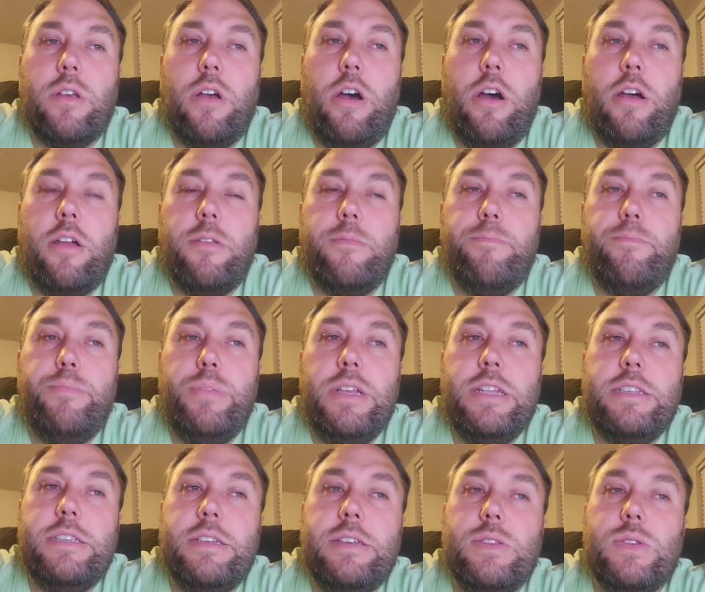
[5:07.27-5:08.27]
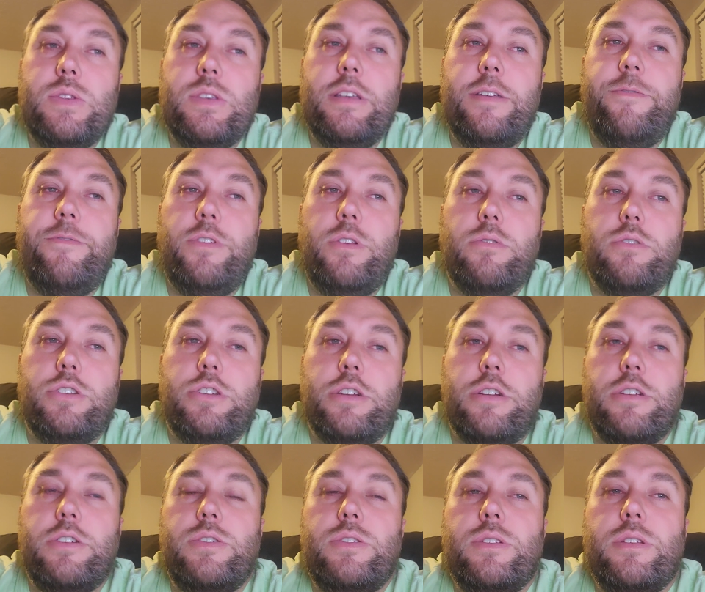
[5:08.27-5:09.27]
on BTC
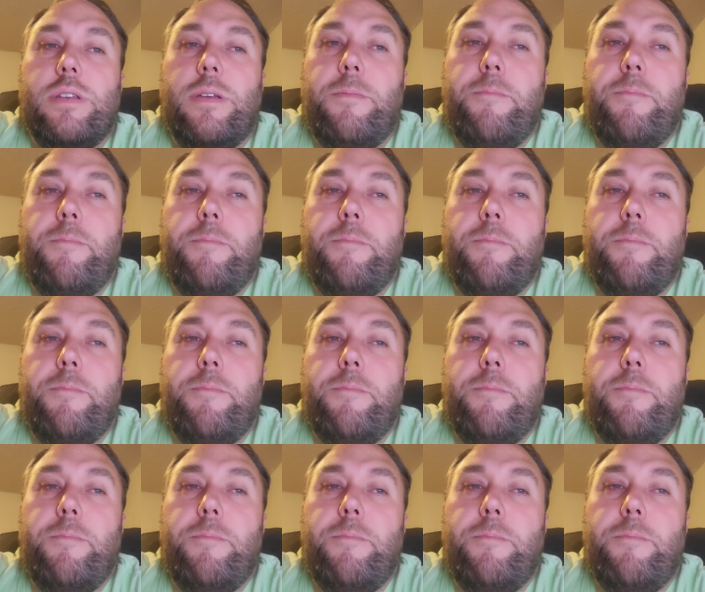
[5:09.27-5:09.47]
futures.